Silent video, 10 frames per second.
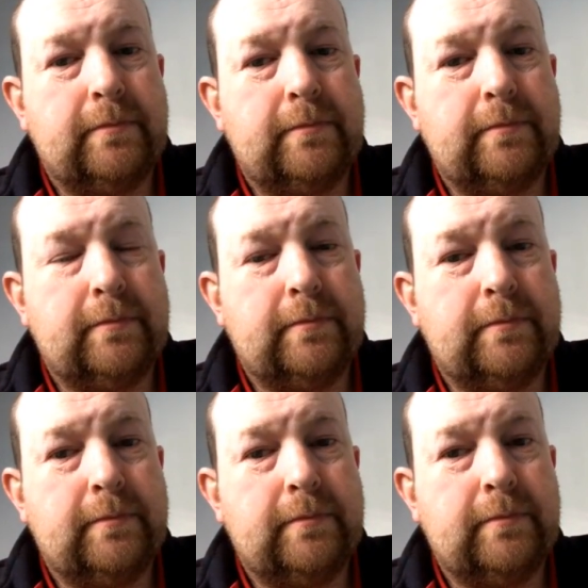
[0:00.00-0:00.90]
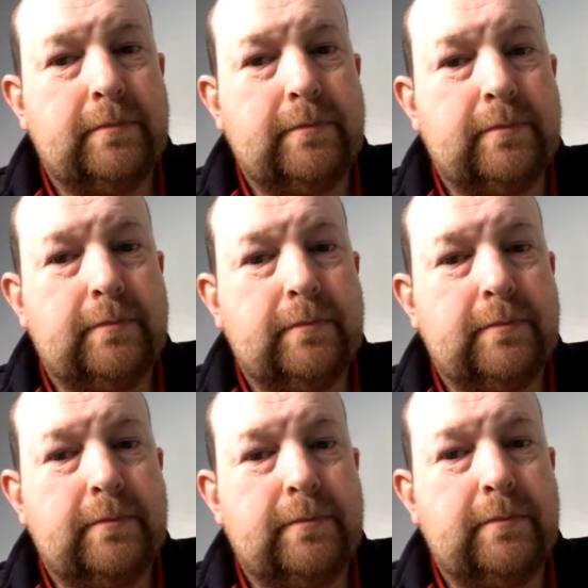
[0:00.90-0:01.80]

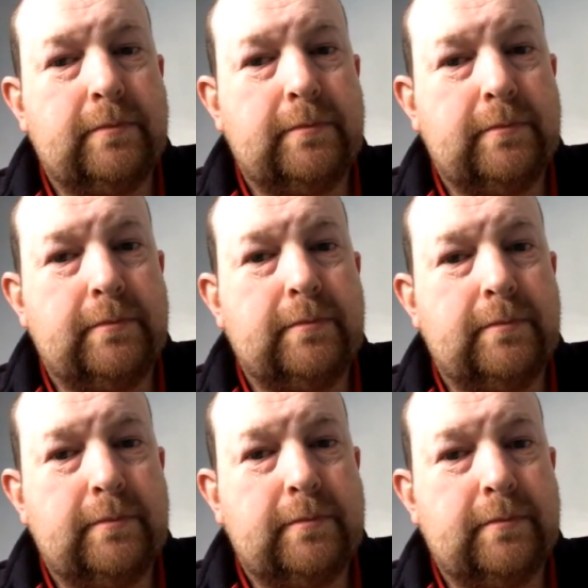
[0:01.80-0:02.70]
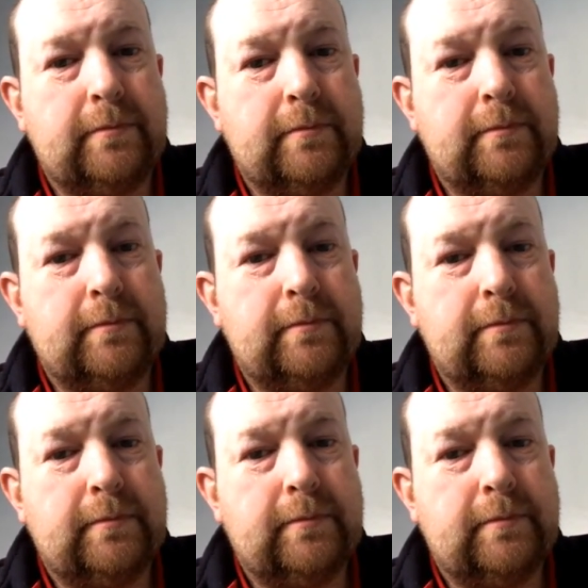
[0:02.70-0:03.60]

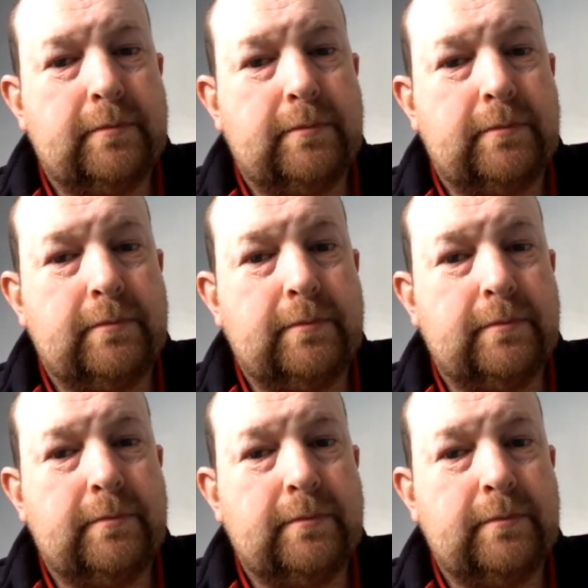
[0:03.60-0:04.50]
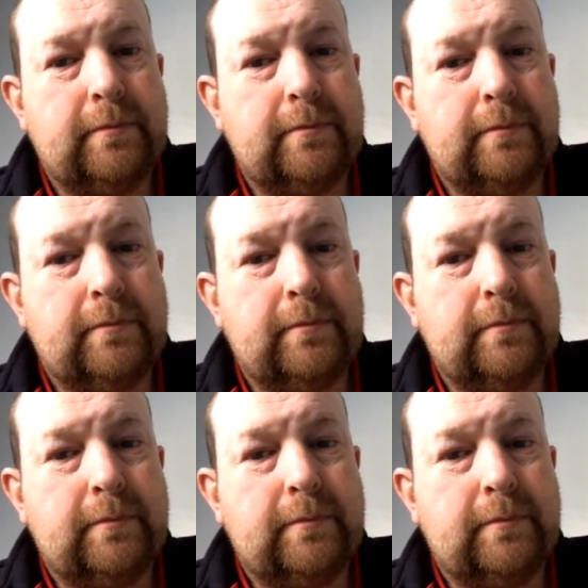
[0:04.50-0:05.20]
The person shown says nothing.